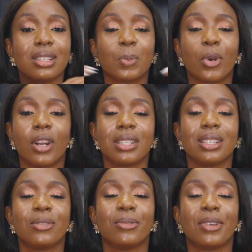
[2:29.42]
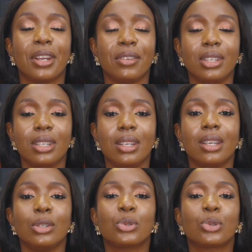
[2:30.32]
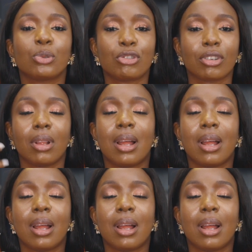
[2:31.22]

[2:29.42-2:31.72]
This part is very crucial,